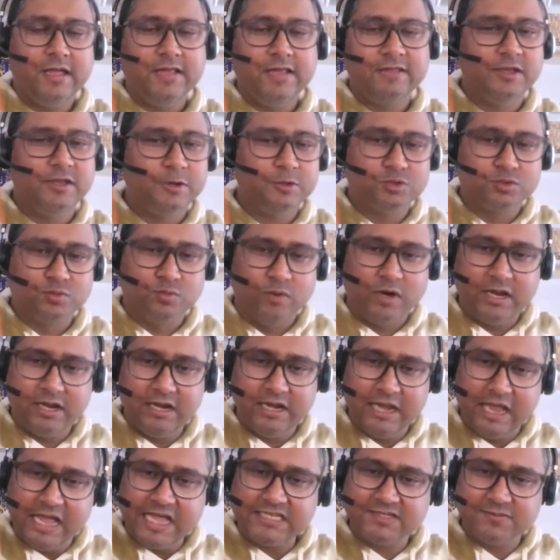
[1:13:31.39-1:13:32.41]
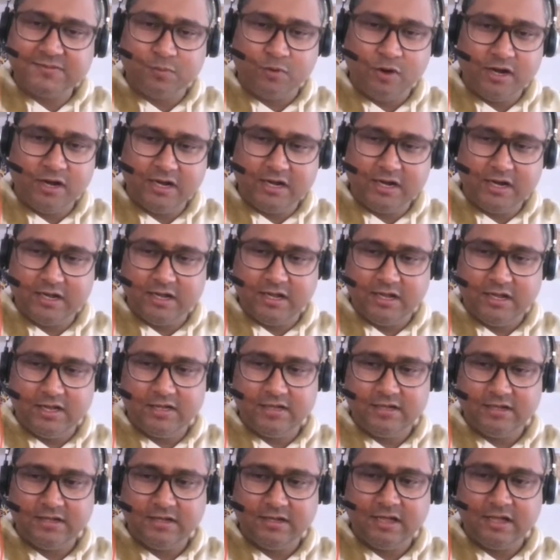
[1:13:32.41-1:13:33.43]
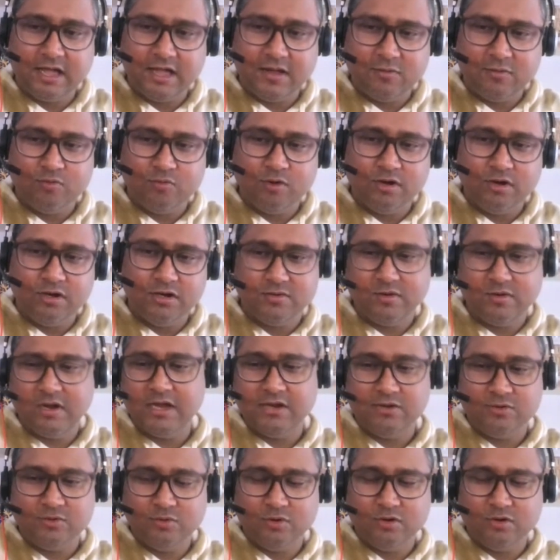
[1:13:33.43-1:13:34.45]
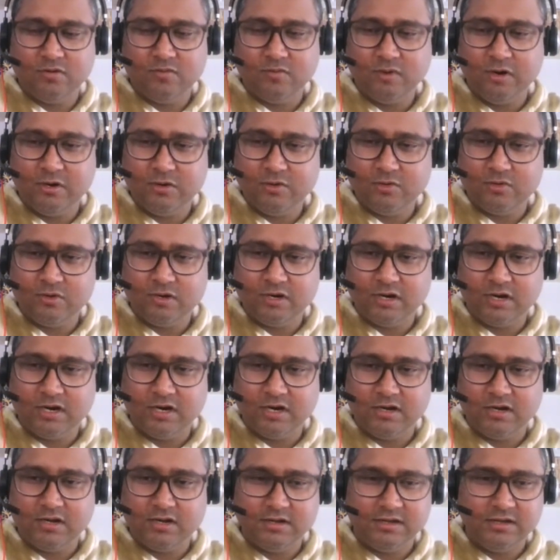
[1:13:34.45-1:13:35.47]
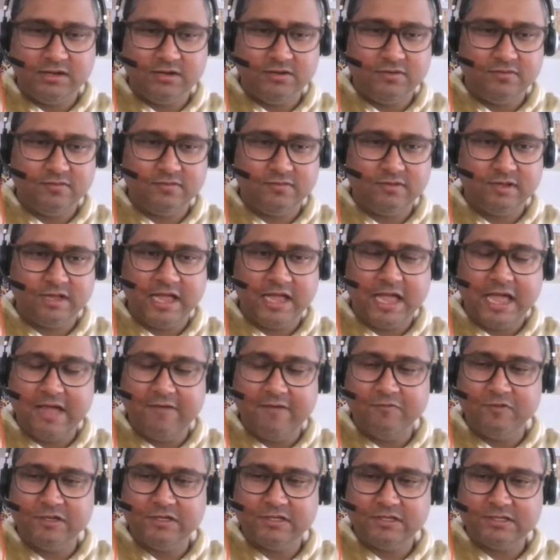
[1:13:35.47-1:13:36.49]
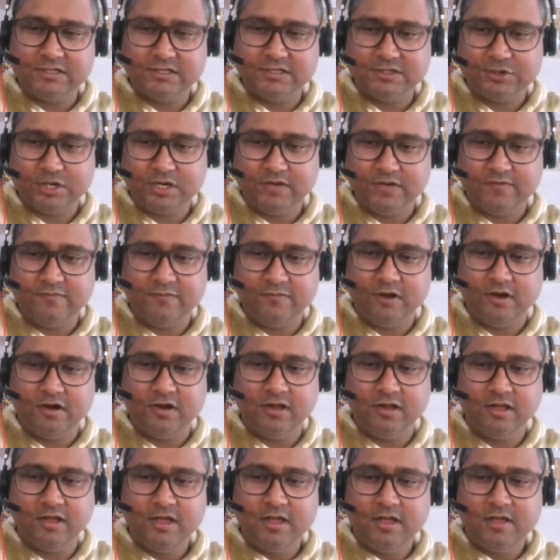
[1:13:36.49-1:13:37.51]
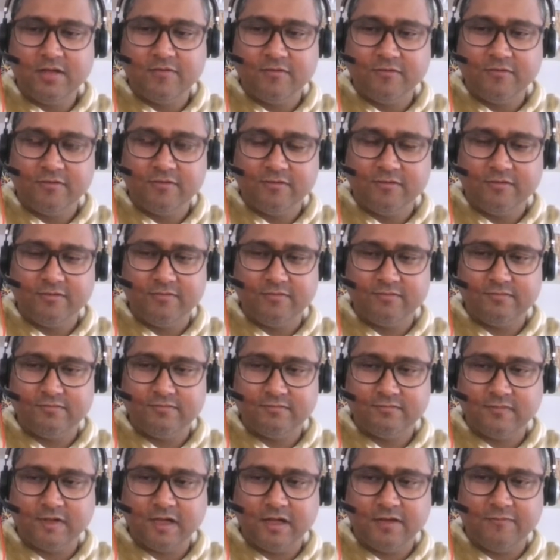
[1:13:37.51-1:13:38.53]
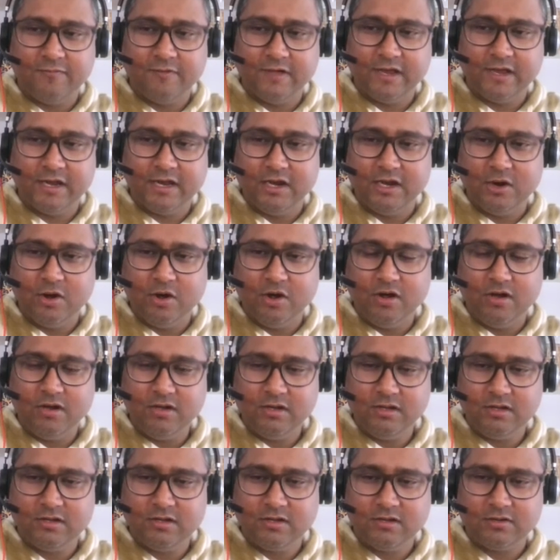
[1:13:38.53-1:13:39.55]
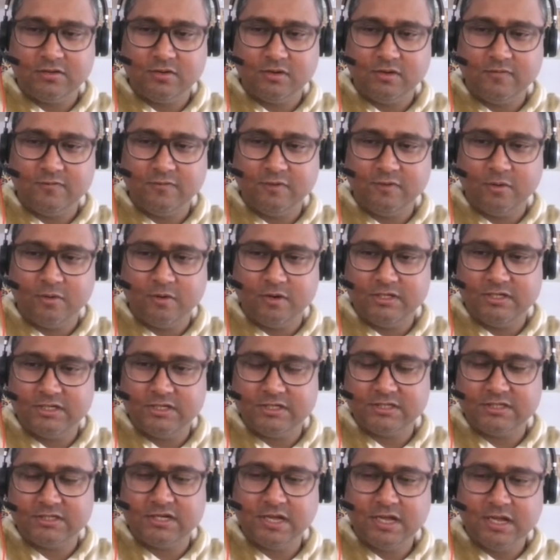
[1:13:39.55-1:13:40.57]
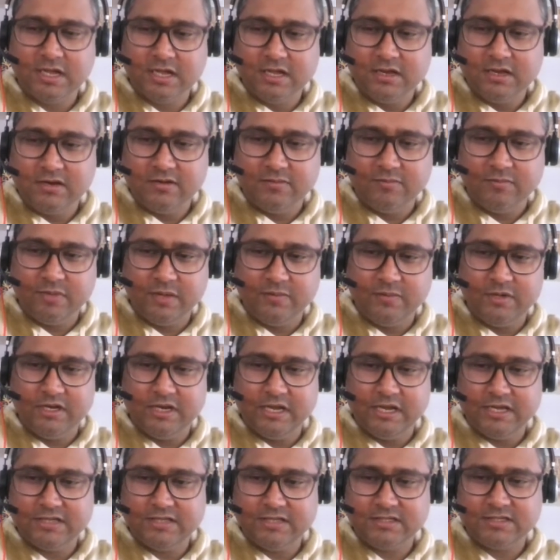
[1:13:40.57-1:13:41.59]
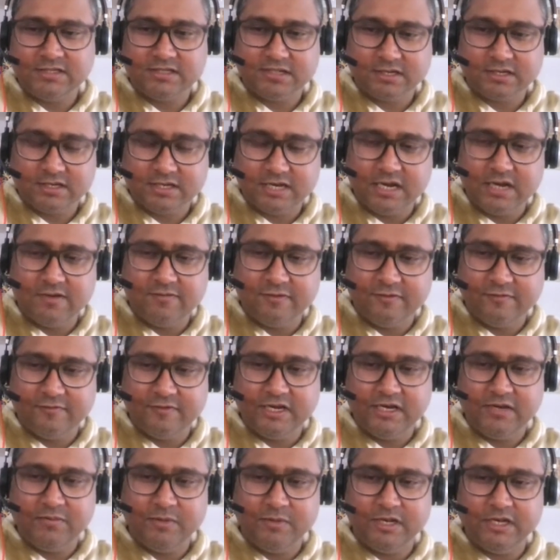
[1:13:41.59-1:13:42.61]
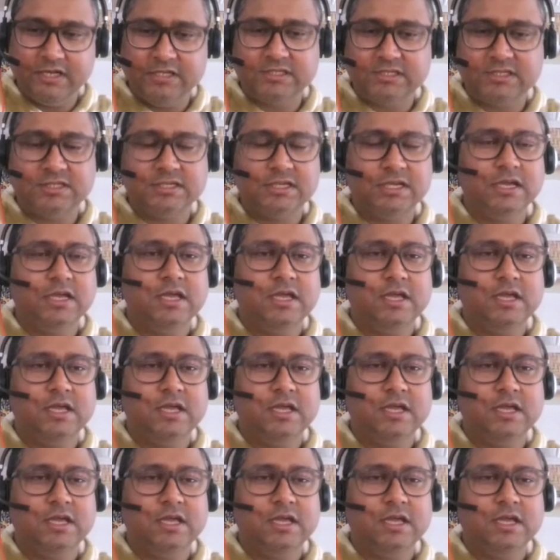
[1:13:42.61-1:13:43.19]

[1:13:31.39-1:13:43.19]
There was one last point. I do not want to have this stream for very long going forward. Just maybe next 10-15 minutes.